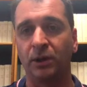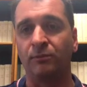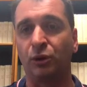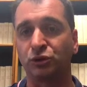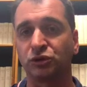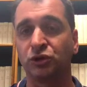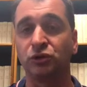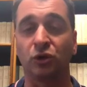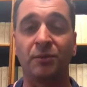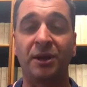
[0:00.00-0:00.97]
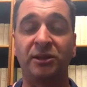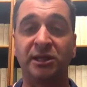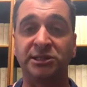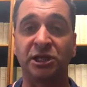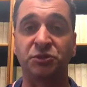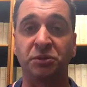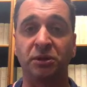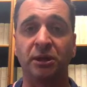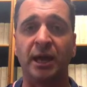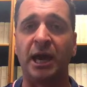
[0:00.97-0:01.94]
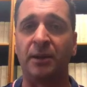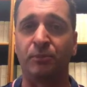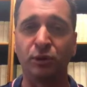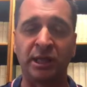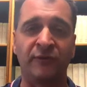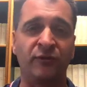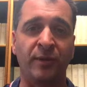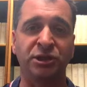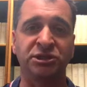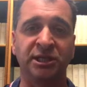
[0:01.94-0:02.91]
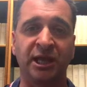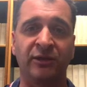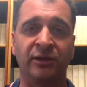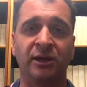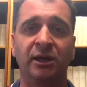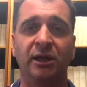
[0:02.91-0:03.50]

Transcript: Module 2 is all about the assessment, how to put that information together